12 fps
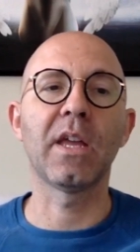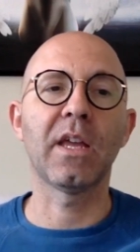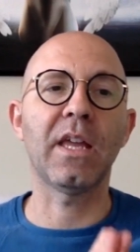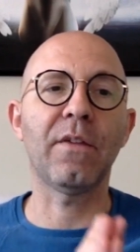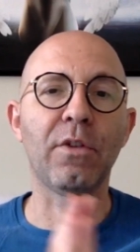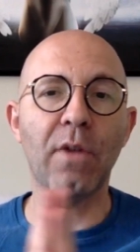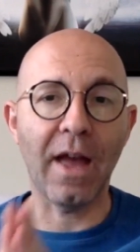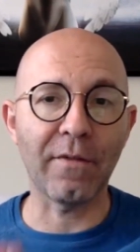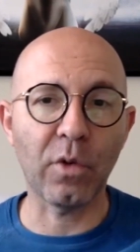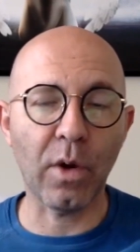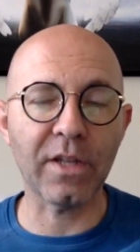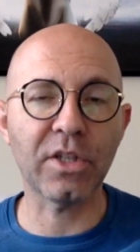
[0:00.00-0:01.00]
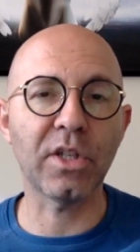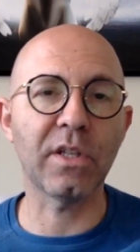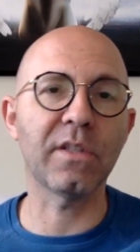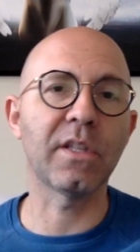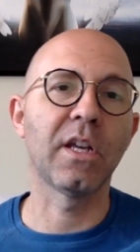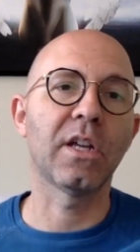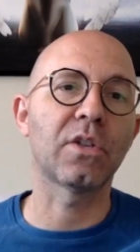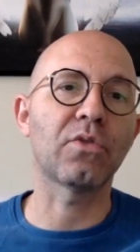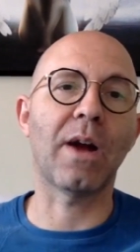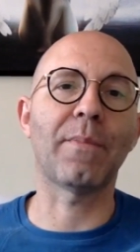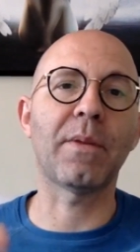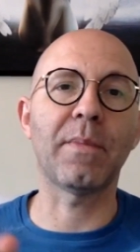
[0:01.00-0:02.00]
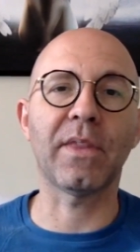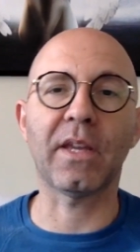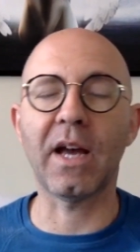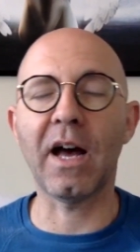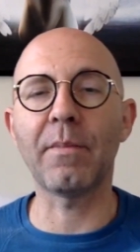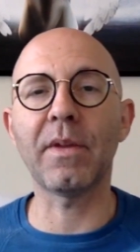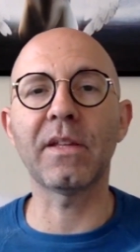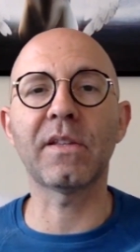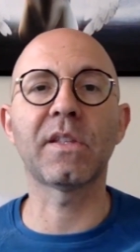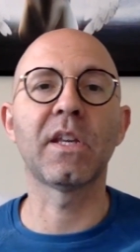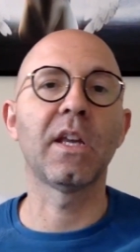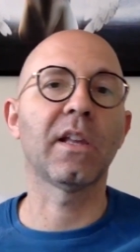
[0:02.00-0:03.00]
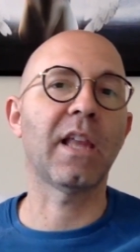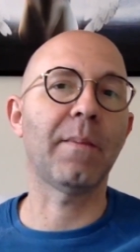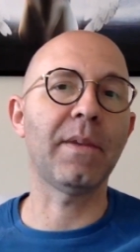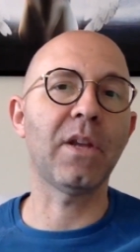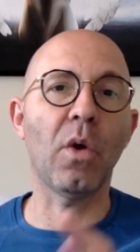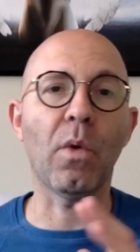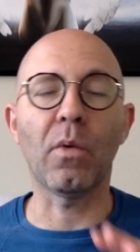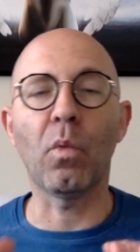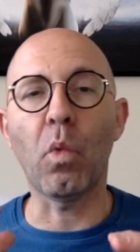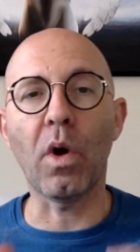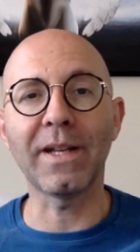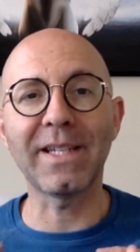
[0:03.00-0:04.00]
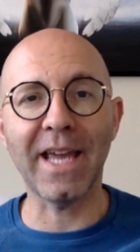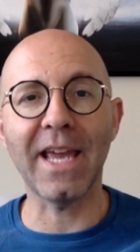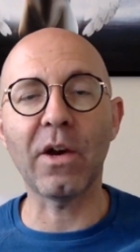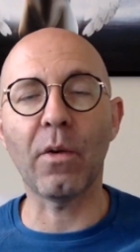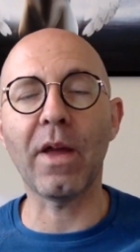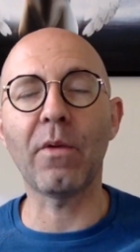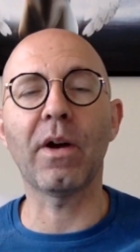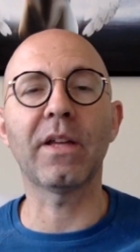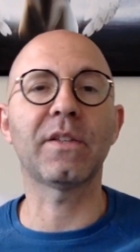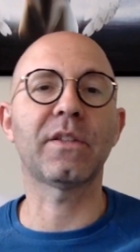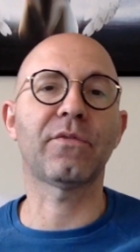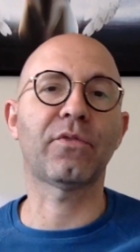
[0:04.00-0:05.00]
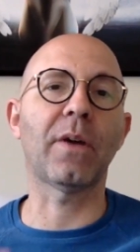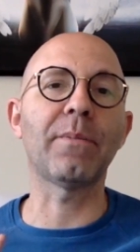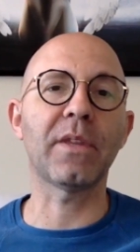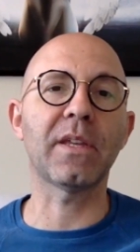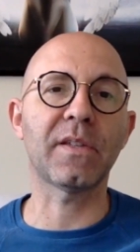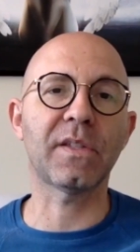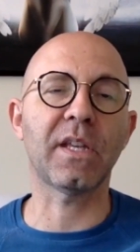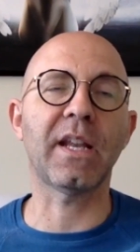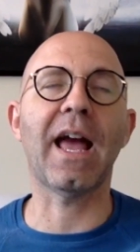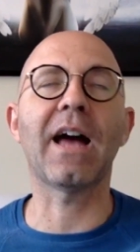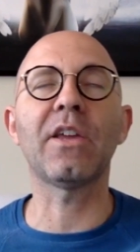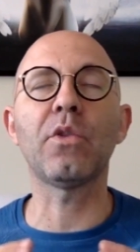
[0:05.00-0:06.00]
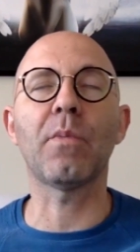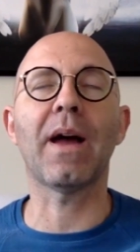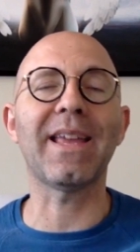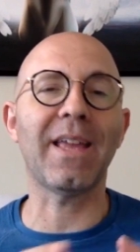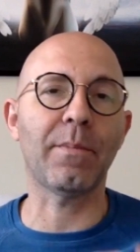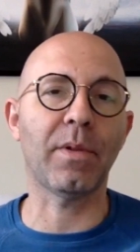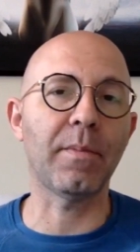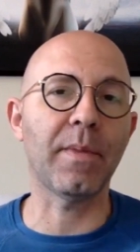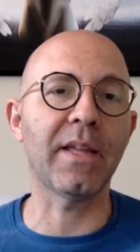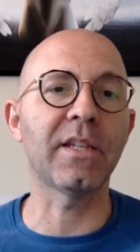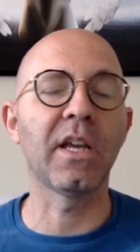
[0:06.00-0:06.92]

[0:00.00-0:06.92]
If you have questions, drop them in the comments. Let me know what one takeaway was from this and how you might implement